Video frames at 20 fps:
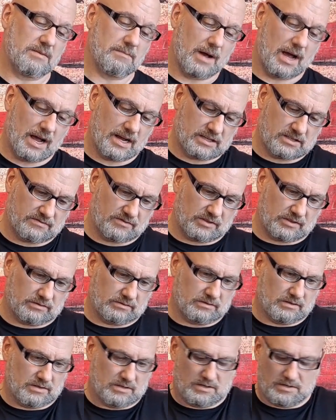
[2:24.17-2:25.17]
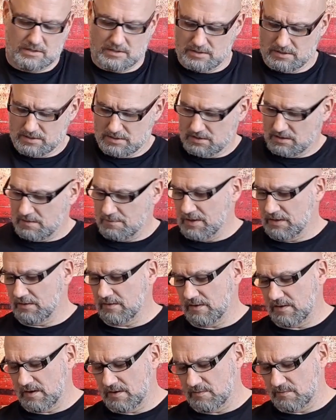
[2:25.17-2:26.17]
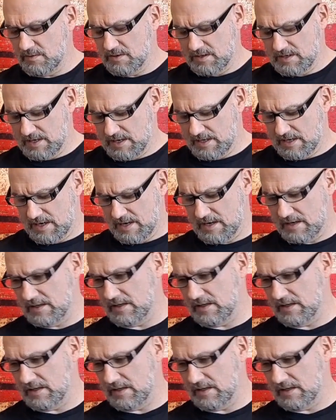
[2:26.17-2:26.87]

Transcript: box compared to the other one that I got.